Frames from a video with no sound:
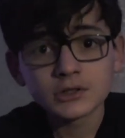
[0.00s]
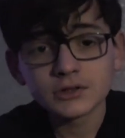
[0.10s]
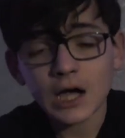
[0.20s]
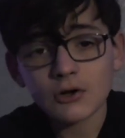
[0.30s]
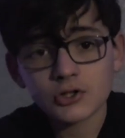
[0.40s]

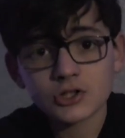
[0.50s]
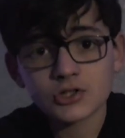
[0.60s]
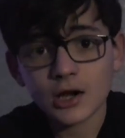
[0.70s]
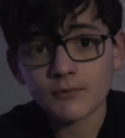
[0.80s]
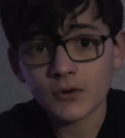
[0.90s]
Now it's just
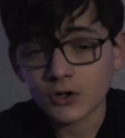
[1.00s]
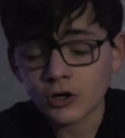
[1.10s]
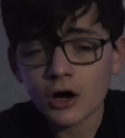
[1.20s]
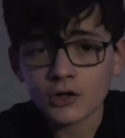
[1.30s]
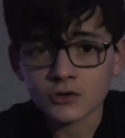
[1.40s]
time for the
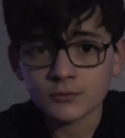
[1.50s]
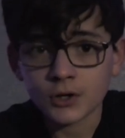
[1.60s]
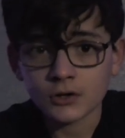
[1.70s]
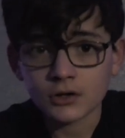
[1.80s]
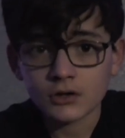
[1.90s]
cost
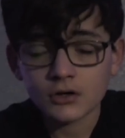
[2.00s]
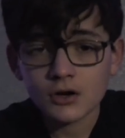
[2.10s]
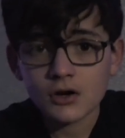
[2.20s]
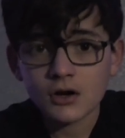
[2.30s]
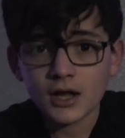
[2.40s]
part.
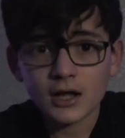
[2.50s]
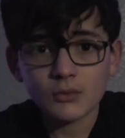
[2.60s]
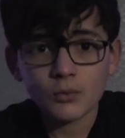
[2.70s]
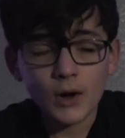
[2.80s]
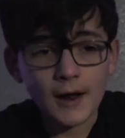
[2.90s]

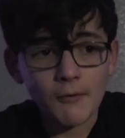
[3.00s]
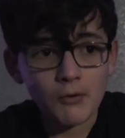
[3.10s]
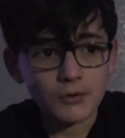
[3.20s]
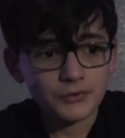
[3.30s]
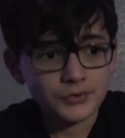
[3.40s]
And wow,
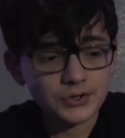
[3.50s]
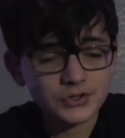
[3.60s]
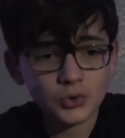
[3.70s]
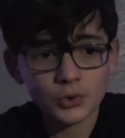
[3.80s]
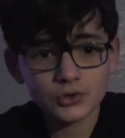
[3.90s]
this
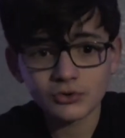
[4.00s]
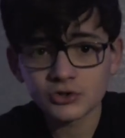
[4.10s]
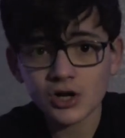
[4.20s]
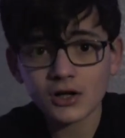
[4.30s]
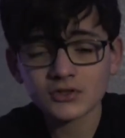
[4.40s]
is going to
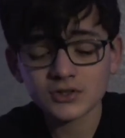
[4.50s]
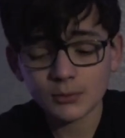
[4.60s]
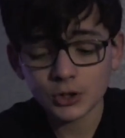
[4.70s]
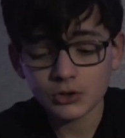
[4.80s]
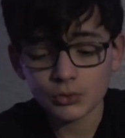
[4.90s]
shock
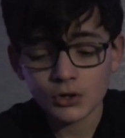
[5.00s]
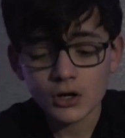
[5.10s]
some of you.